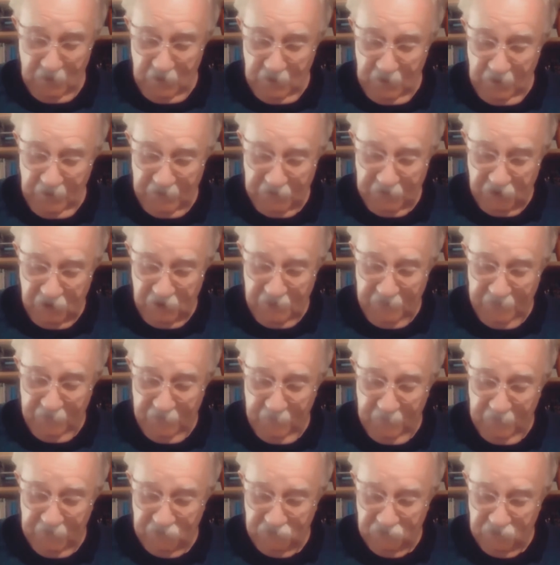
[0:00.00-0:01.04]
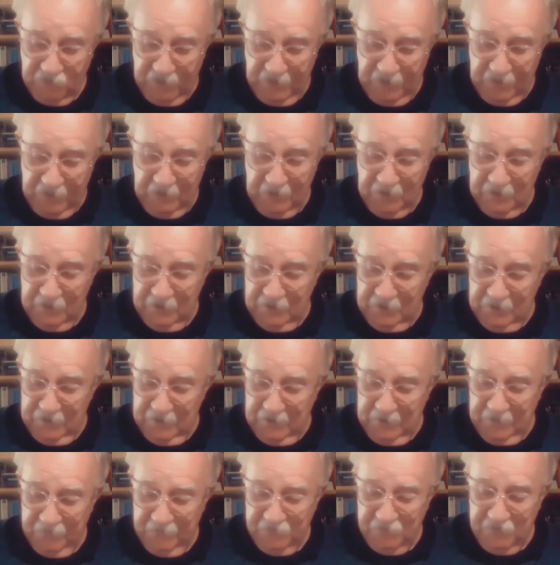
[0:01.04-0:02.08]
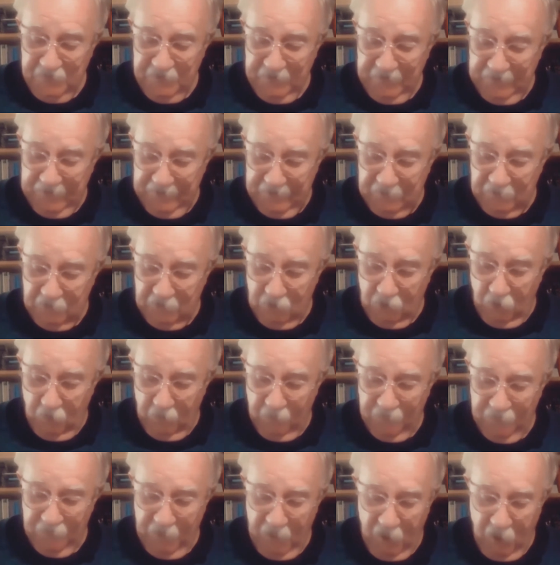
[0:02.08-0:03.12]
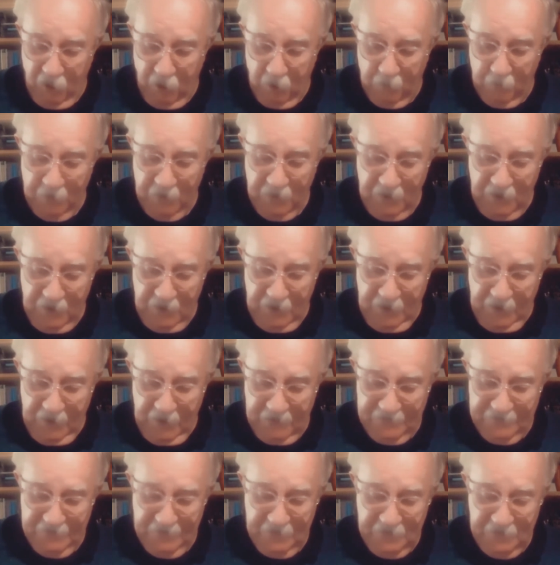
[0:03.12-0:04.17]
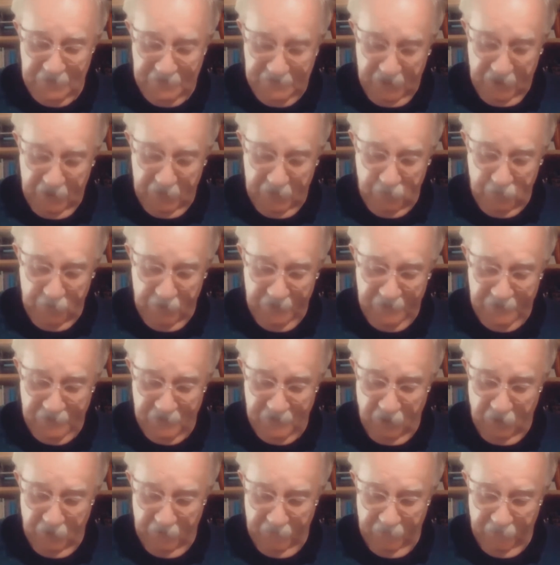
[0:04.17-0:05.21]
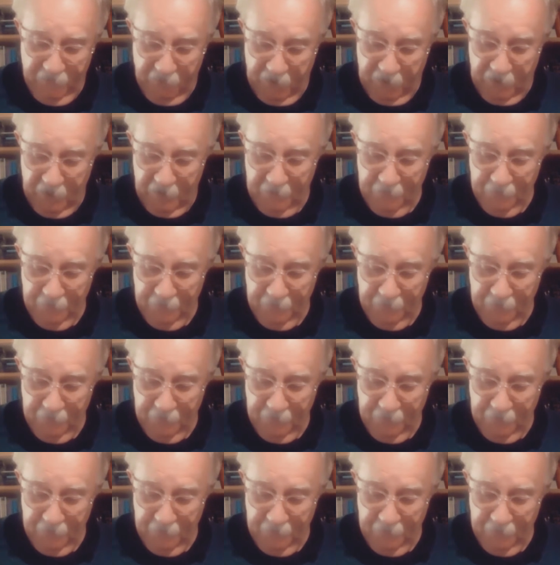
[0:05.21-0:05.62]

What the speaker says: He turned from the tray, lifted the kettle off the hob, and set it sideways on the fire.